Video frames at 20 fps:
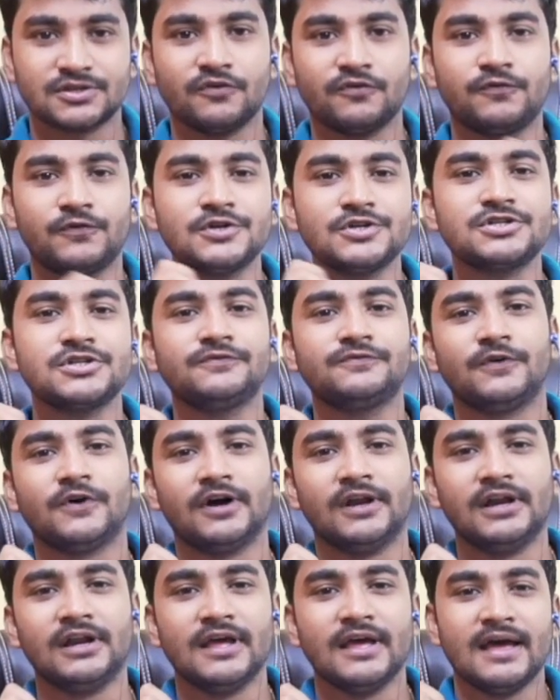So first
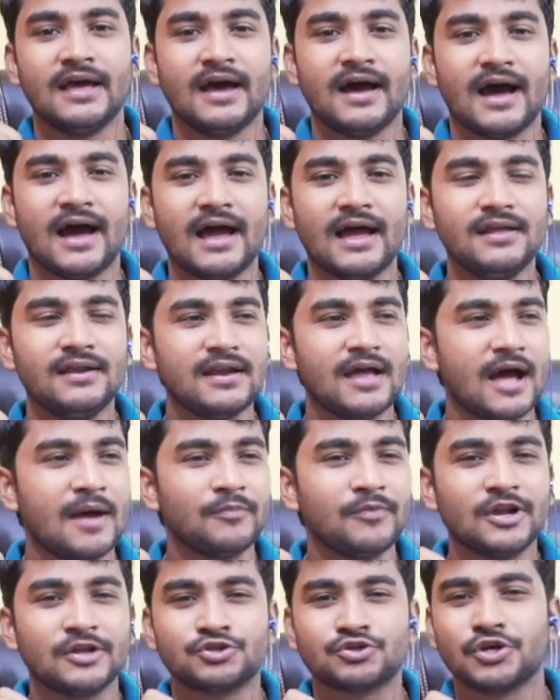of all,
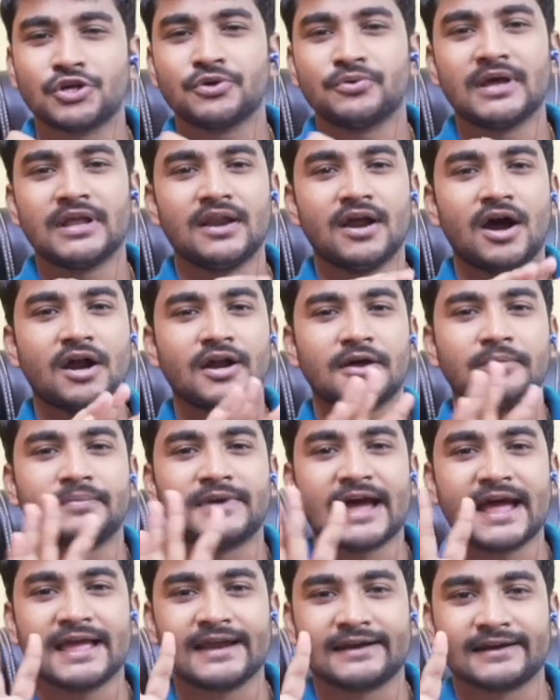I'm gonna show you a lot
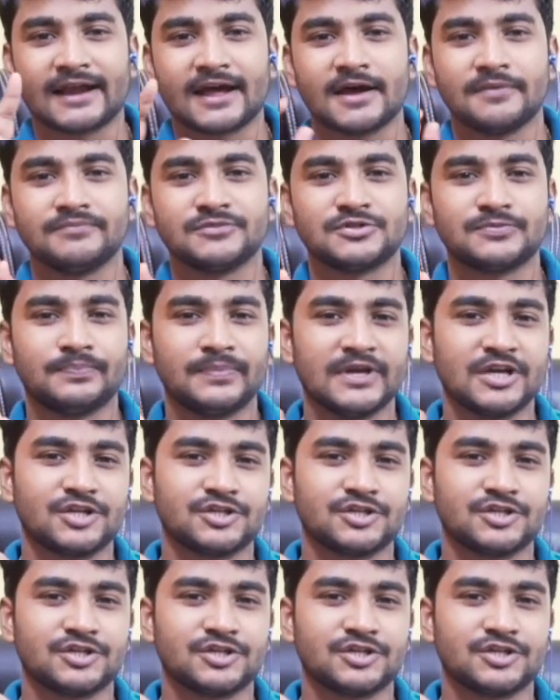of diagrams,